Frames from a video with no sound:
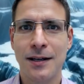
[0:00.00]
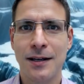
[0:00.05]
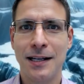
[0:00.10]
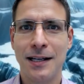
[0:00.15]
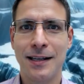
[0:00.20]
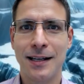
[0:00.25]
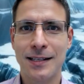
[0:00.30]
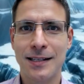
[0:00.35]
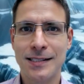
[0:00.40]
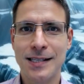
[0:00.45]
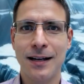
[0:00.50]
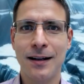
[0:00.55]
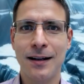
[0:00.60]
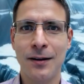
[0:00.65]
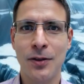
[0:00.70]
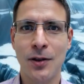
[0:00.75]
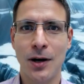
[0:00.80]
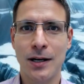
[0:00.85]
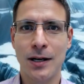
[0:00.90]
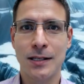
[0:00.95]
And then the
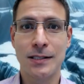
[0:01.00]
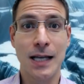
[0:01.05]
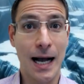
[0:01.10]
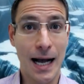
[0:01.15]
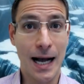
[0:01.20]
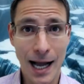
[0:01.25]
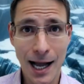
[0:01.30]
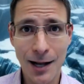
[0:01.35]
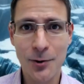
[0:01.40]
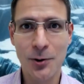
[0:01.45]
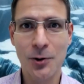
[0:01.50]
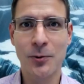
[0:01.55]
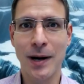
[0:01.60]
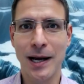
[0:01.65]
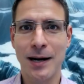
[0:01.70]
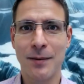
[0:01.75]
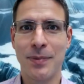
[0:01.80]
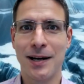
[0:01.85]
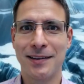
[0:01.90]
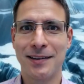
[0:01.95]
second thought is, I will
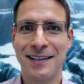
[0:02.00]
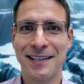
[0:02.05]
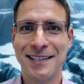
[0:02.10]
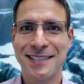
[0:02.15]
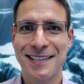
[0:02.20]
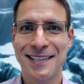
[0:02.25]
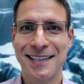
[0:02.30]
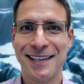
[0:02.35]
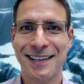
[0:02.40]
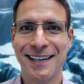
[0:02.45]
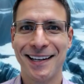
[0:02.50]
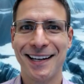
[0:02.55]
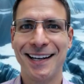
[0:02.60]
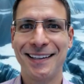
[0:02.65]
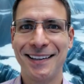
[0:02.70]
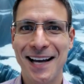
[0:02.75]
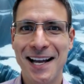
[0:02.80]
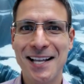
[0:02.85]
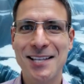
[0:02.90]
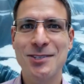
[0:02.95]
write about this.
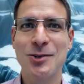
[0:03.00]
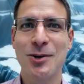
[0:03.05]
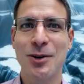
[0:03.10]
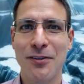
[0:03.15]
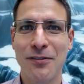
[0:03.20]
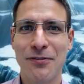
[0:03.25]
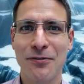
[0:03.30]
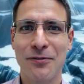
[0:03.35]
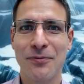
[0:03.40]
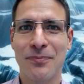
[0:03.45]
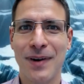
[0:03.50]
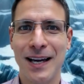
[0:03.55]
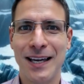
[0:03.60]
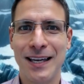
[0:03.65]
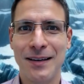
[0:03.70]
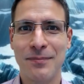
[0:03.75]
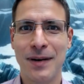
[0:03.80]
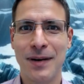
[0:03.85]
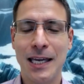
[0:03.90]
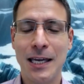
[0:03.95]
And that's sort of
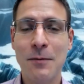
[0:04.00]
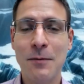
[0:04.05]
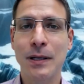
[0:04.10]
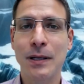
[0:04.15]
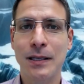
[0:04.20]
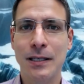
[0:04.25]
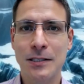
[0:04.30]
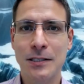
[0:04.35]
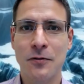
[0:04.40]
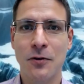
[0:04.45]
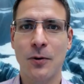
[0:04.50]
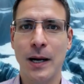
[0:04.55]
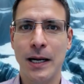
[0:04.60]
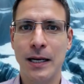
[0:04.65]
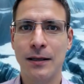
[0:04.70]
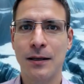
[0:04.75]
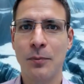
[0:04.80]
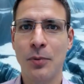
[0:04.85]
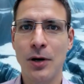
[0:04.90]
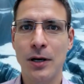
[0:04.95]
my impetus for
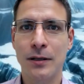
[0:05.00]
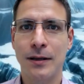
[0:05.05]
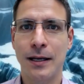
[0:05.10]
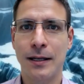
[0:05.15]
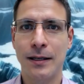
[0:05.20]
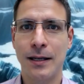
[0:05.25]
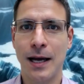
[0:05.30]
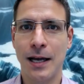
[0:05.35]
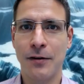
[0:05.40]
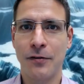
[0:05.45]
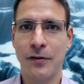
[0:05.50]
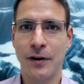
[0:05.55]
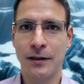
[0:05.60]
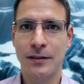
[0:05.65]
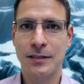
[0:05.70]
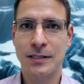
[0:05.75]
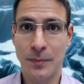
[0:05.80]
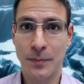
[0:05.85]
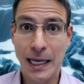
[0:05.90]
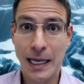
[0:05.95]
writing the book, that I
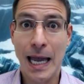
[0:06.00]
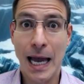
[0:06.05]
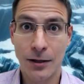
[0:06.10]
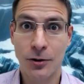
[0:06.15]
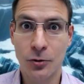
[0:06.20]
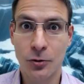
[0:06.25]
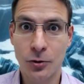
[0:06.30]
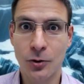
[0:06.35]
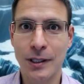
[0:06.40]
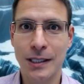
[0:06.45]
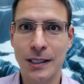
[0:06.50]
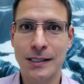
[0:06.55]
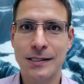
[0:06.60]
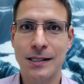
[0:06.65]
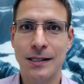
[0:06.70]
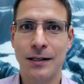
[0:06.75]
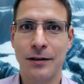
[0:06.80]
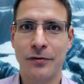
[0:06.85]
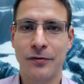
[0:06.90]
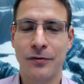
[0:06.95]
felt somebody had to do this.
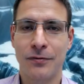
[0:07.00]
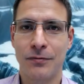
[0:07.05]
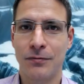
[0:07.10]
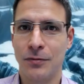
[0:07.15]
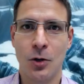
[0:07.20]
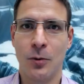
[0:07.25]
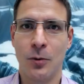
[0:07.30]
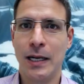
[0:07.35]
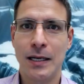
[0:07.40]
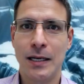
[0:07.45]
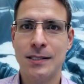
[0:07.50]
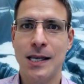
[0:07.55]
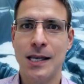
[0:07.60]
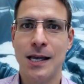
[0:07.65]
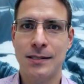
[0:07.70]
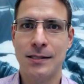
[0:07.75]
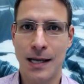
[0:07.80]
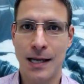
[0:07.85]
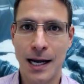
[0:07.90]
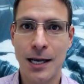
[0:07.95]
And if nobody else
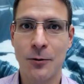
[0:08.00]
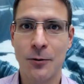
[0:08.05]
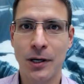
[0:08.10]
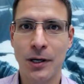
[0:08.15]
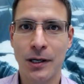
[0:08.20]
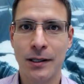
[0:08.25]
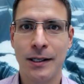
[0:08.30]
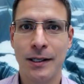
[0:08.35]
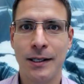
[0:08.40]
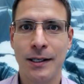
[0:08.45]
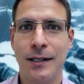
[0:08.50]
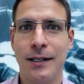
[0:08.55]
has, I will.